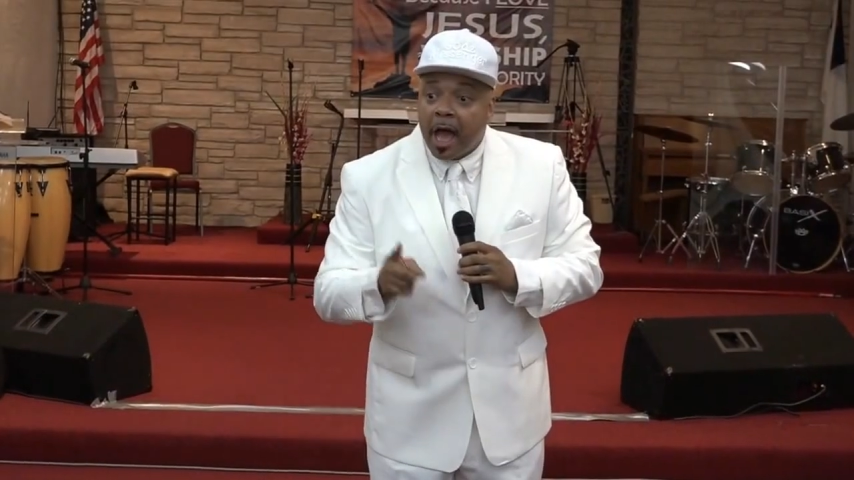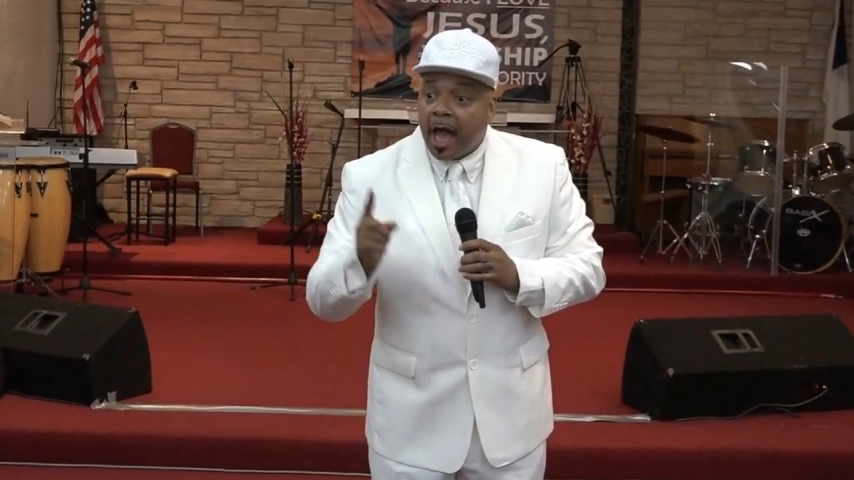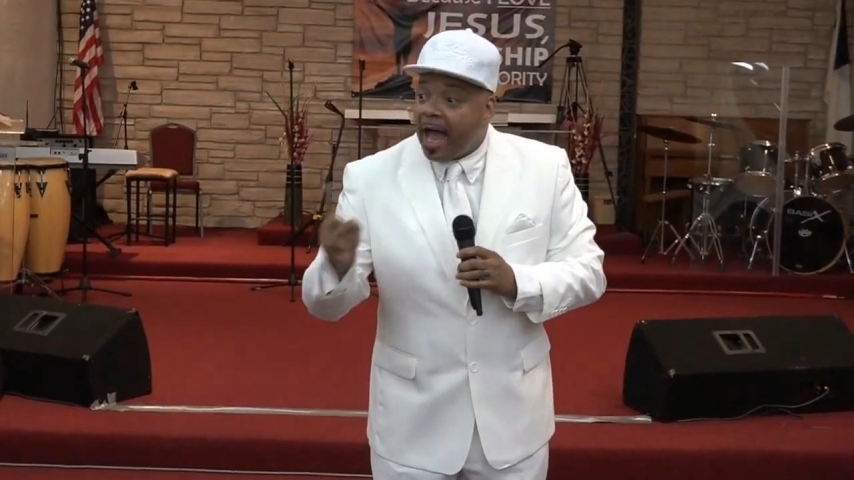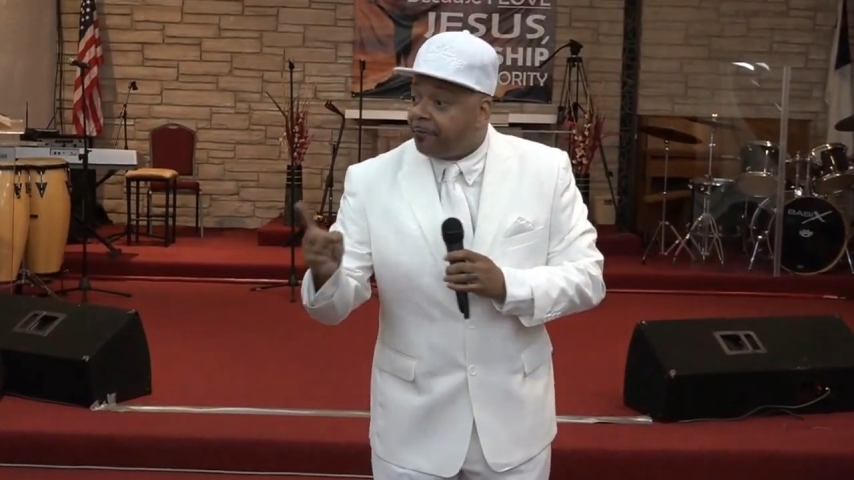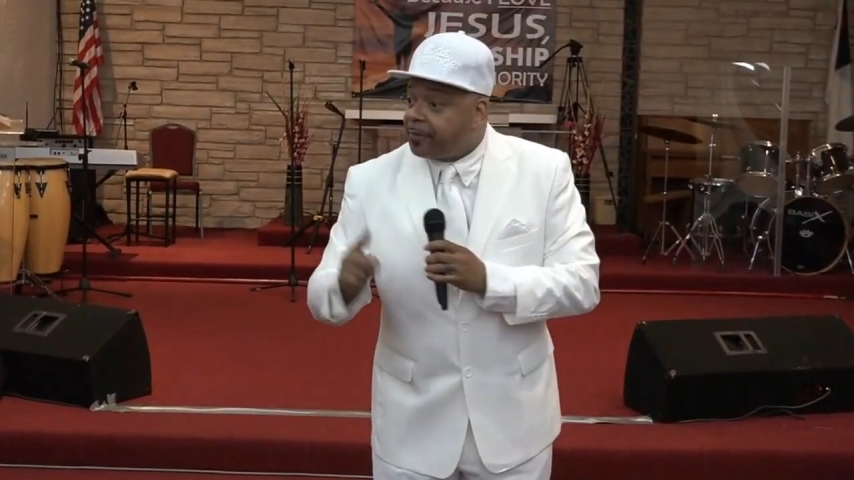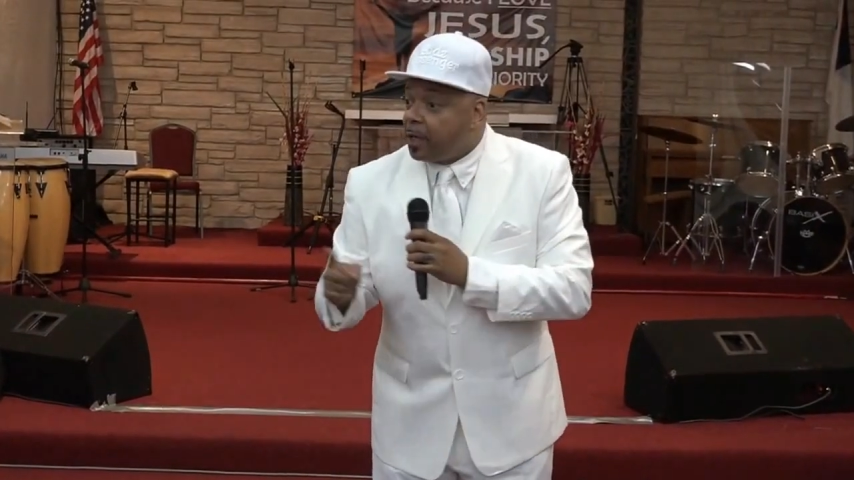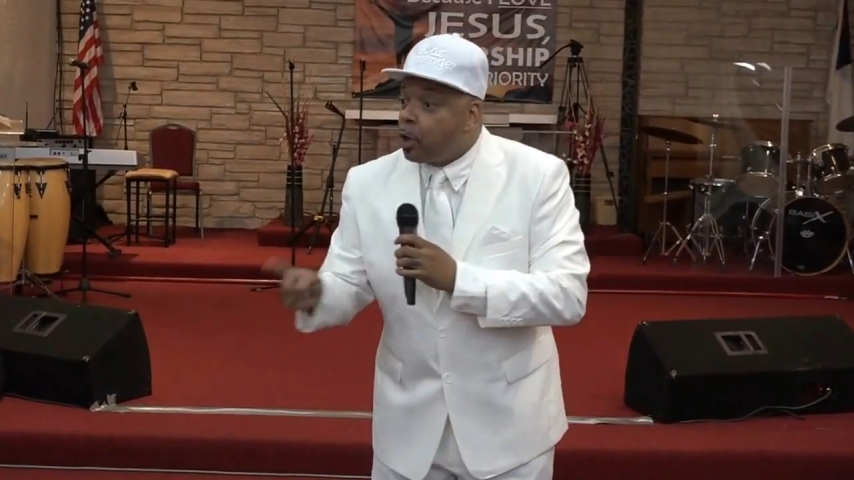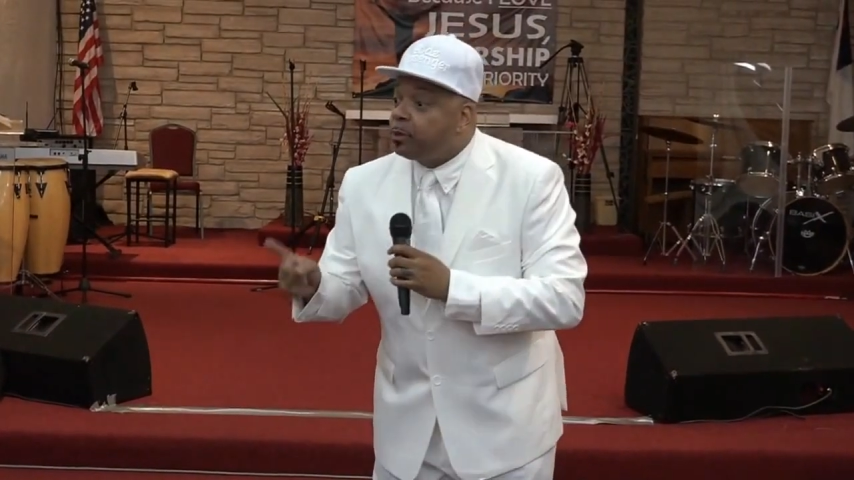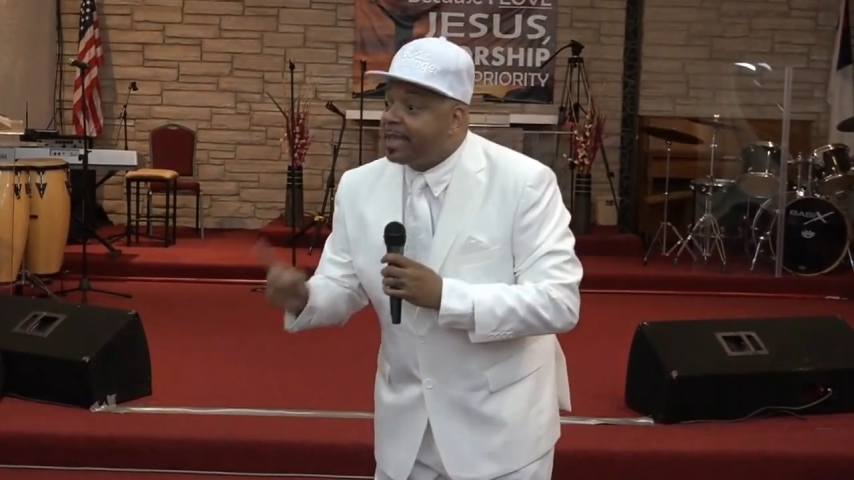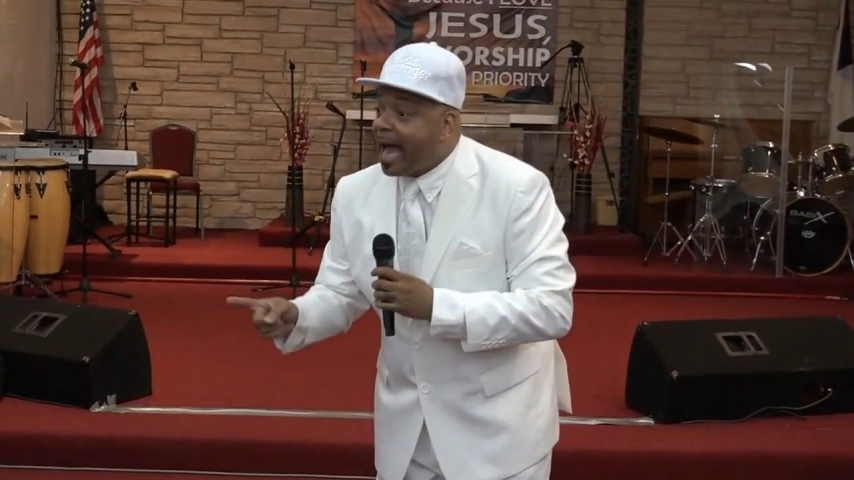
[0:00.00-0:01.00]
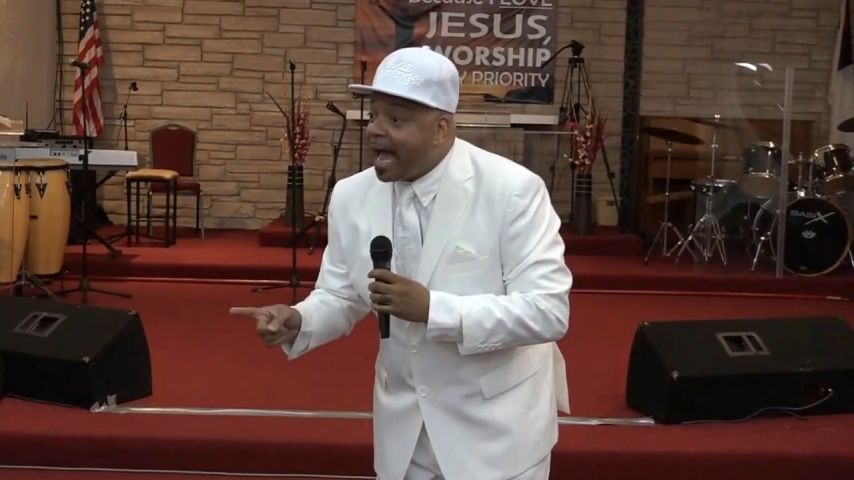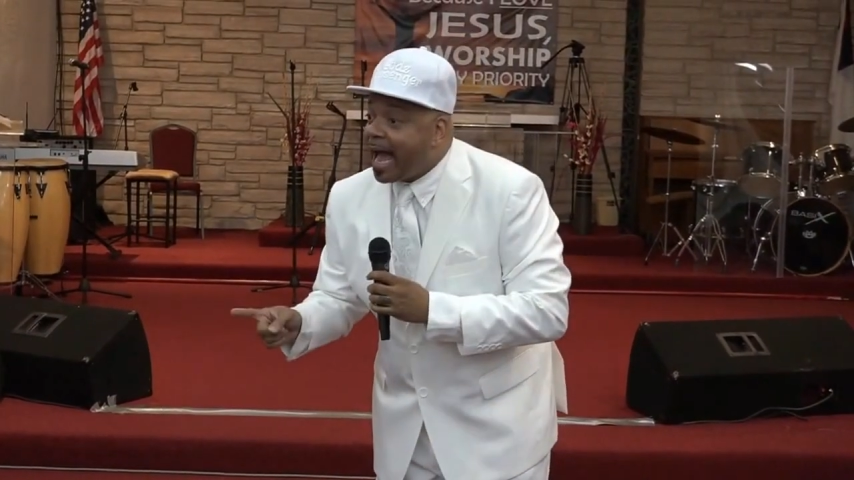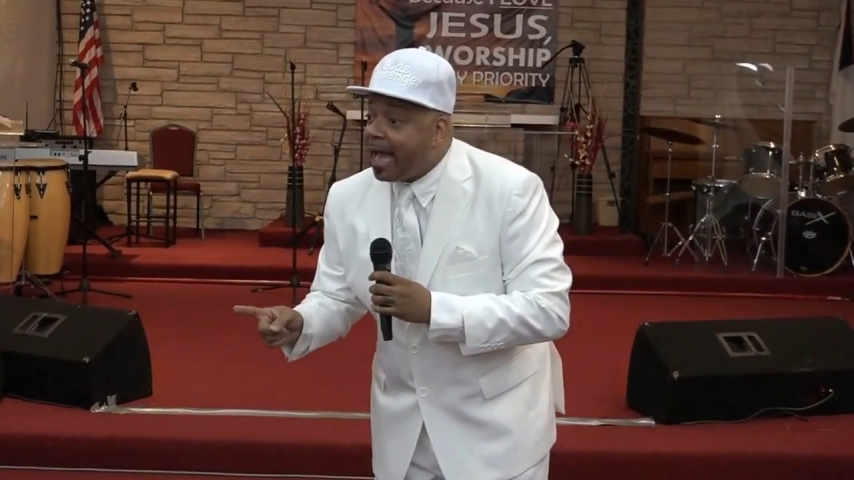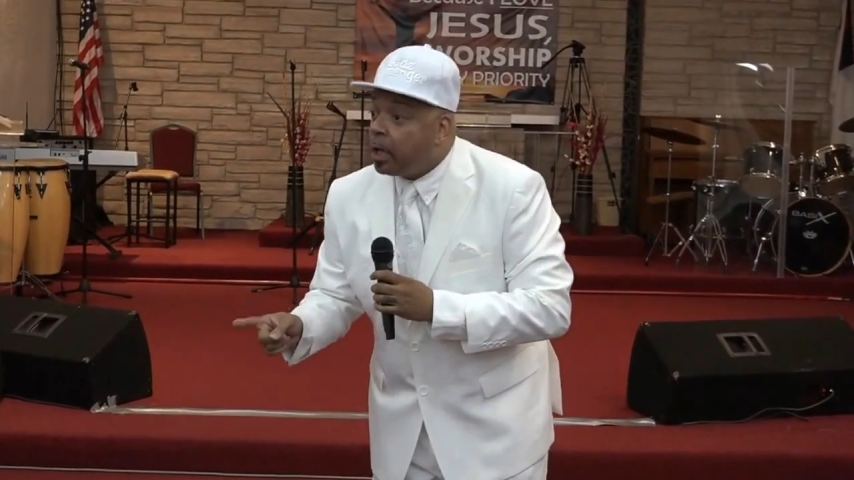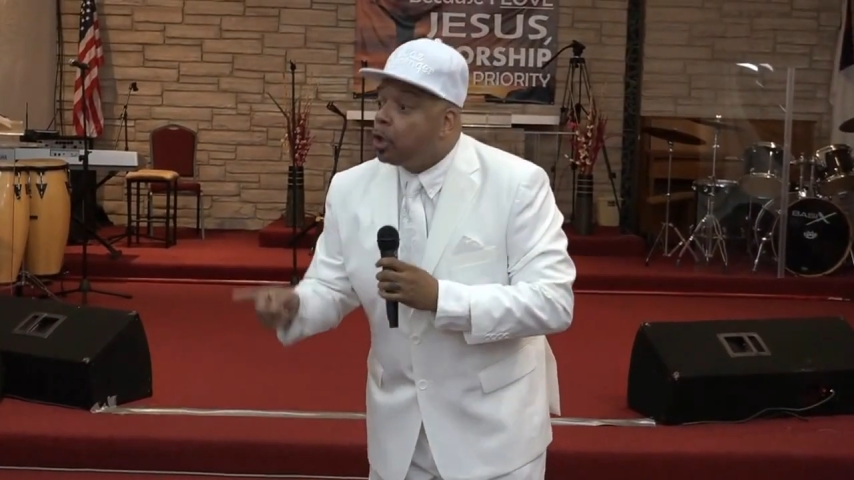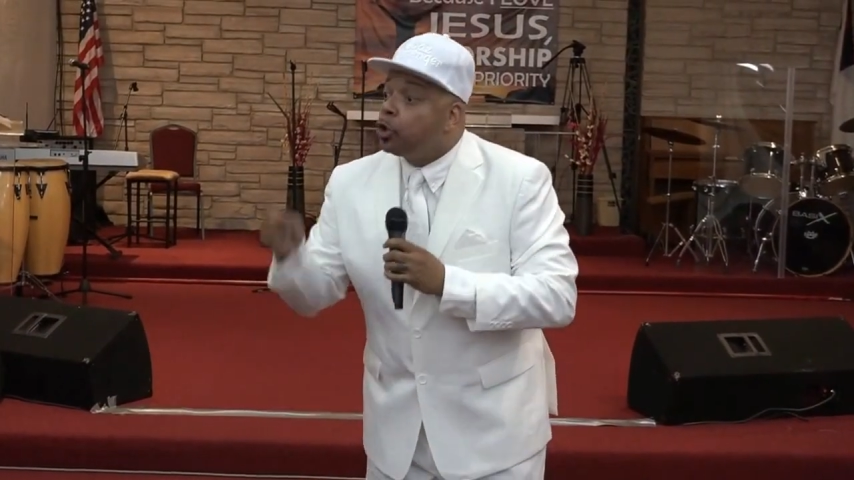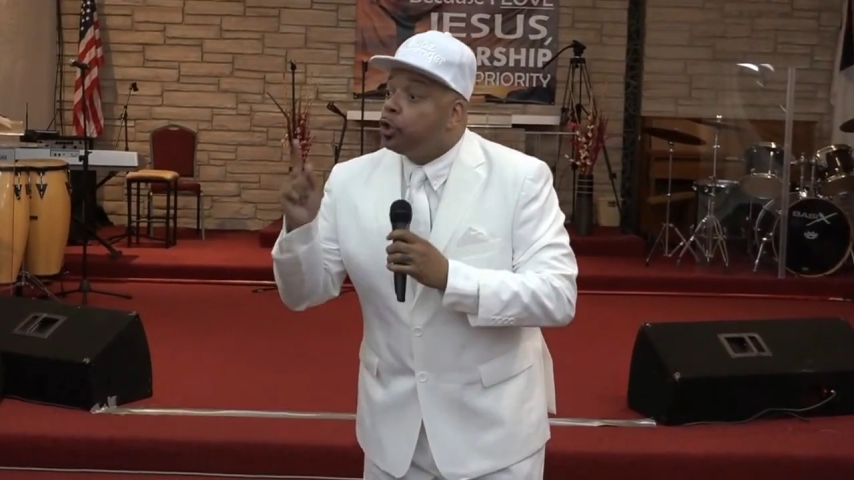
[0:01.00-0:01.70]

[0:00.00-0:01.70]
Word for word: After you die,